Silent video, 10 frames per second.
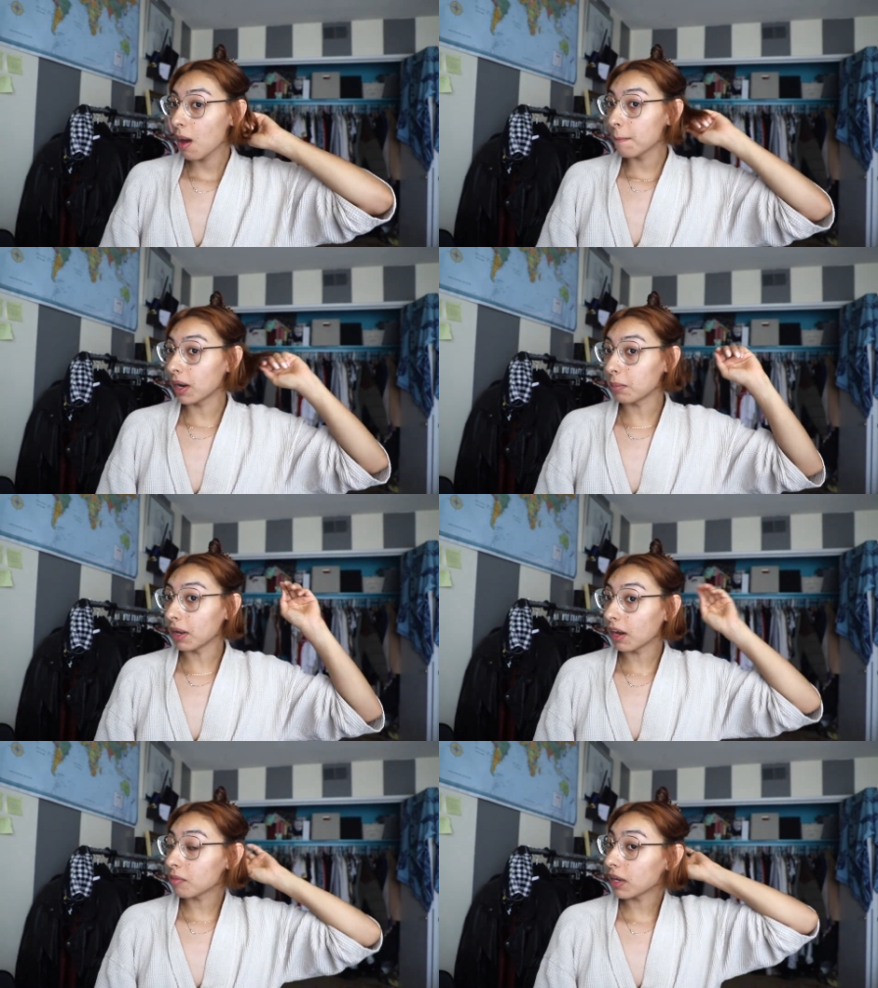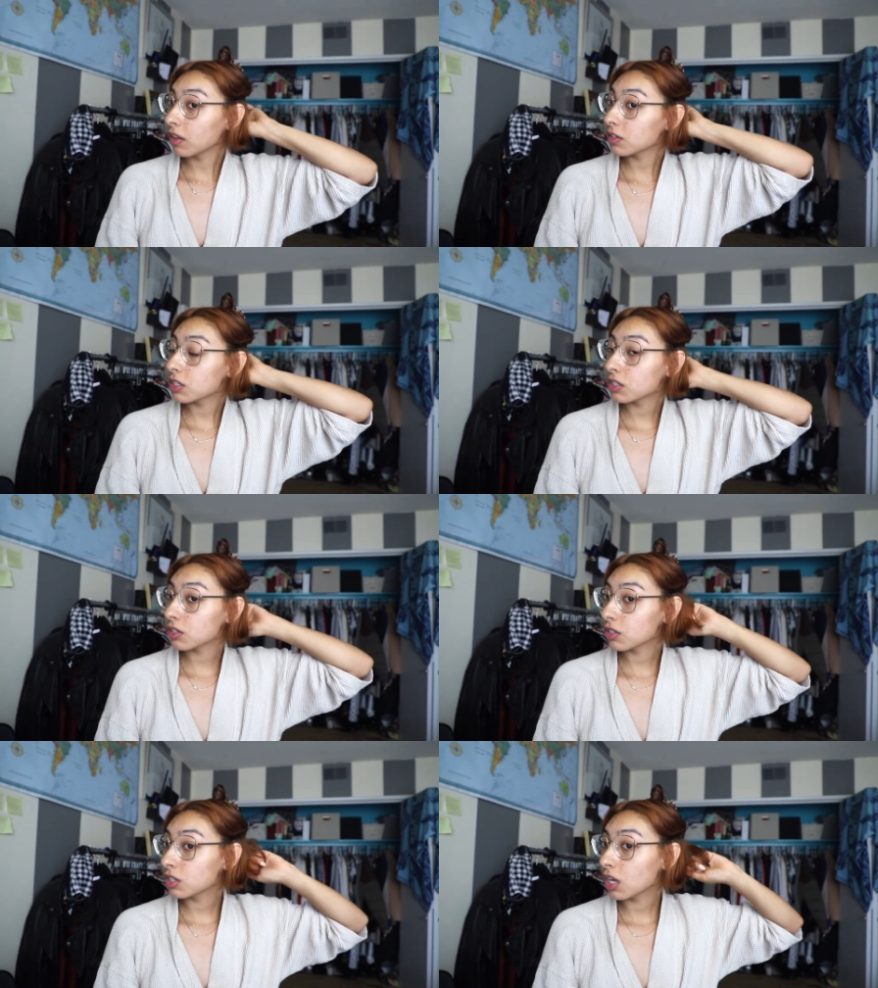But I'm gonna have my other
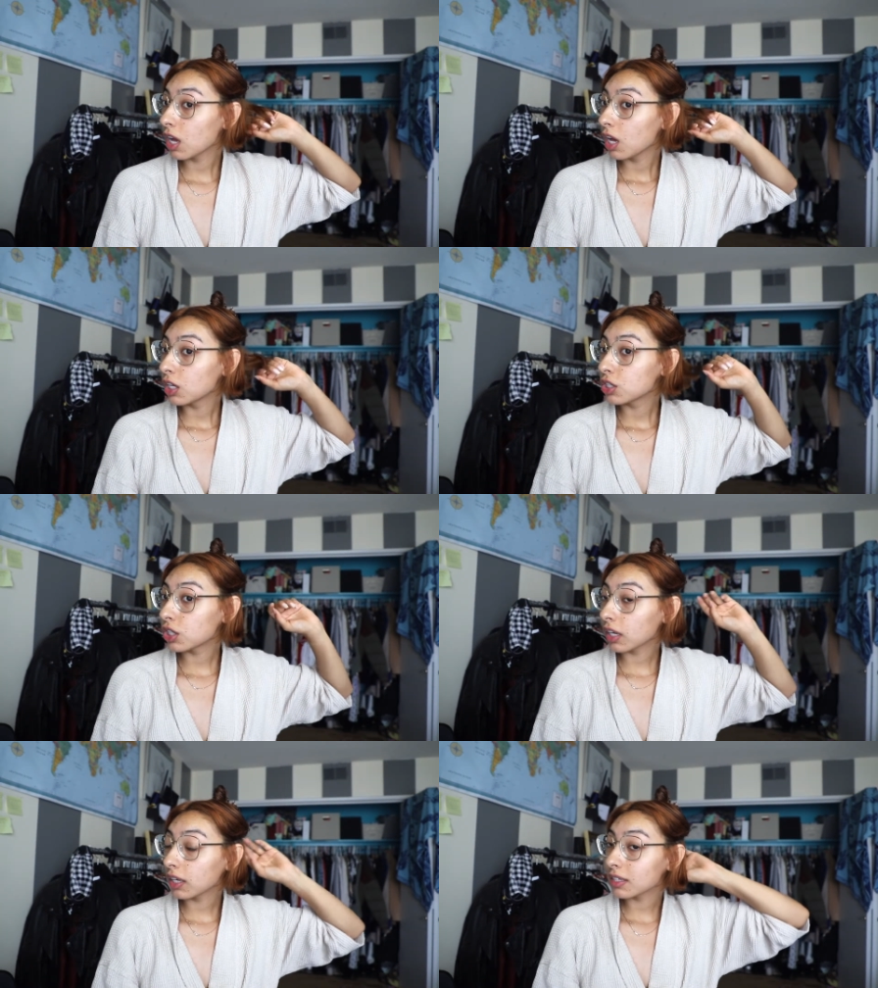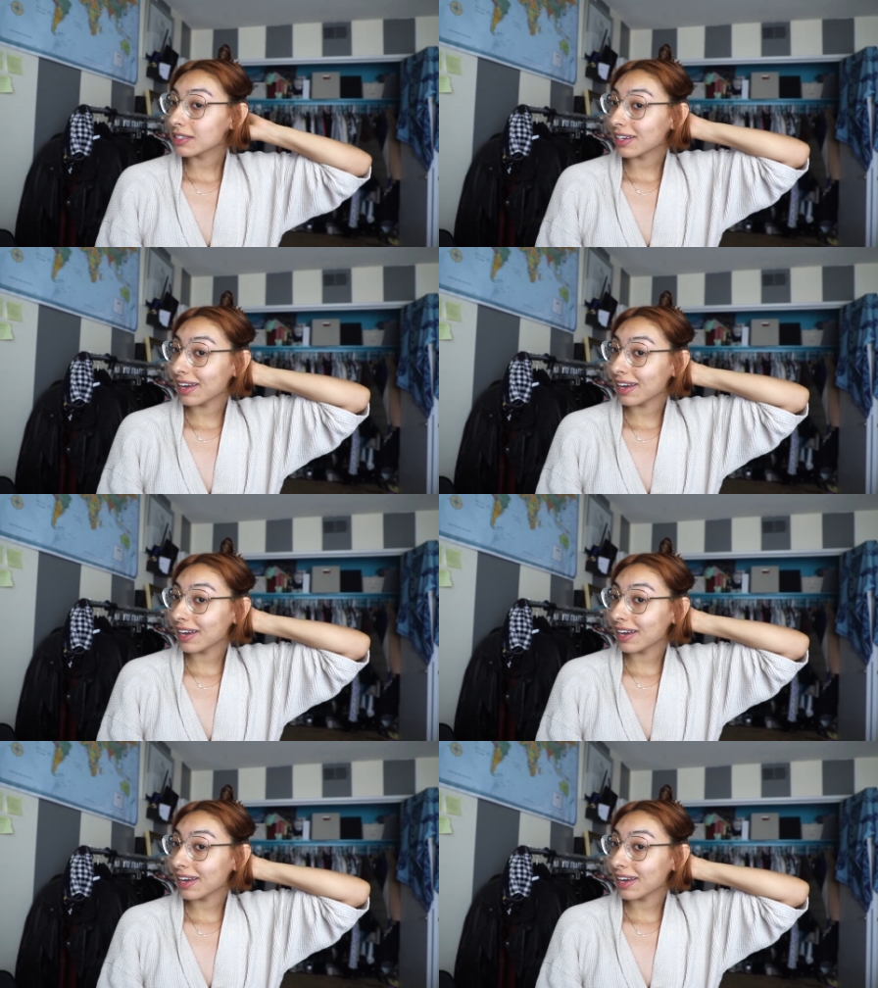sisters check it